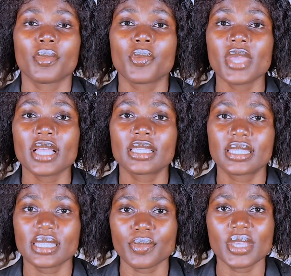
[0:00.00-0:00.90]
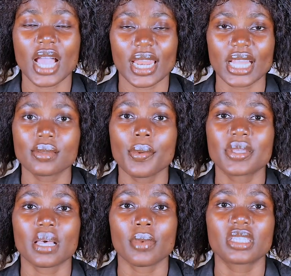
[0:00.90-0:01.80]
We be a CBA and as we
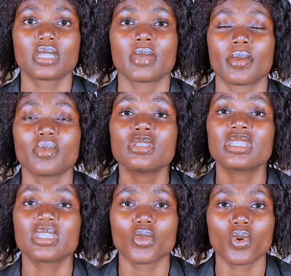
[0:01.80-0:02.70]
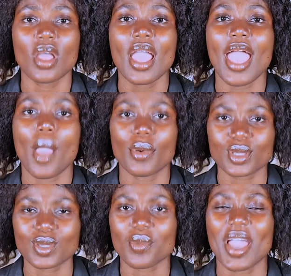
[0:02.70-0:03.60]
were somebody to be a moon she moved. Ever
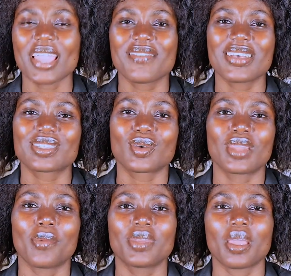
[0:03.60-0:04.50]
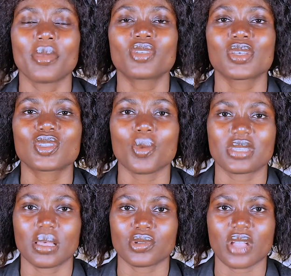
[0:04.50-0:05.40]
so high give us on them, let's rest of
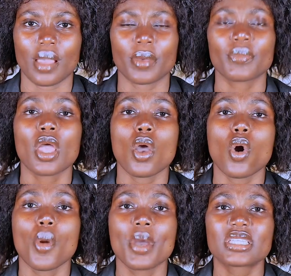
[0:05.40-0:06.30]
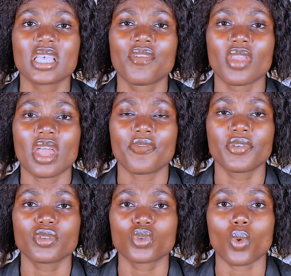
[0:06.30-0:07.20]
us subscribing. Who best save you
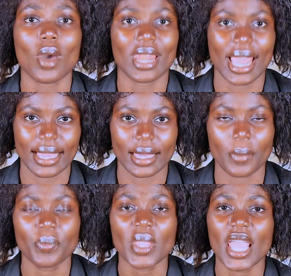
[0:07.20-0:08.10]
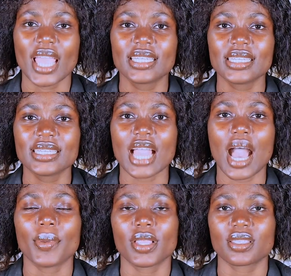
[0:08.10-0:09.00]
nothing to what life is. A D,
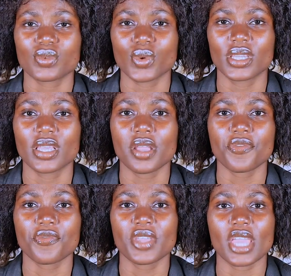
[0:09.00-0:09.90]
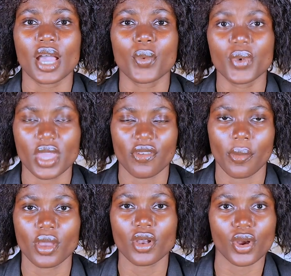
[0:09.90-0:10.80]
I'm just going to FCA when you
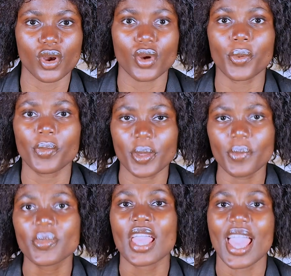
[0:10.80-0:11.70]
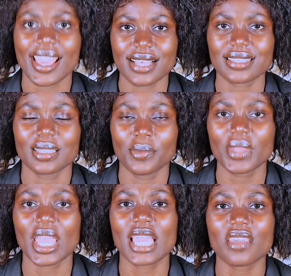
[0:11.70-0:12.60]
tell me girl be excellent.
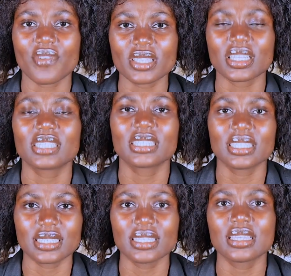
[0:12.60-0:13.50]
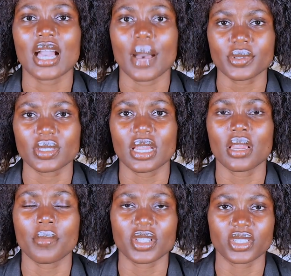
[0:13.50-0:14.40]
A give us GC couples and
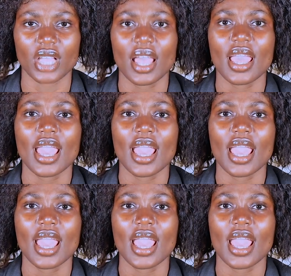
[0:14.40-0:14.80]
in the mixture.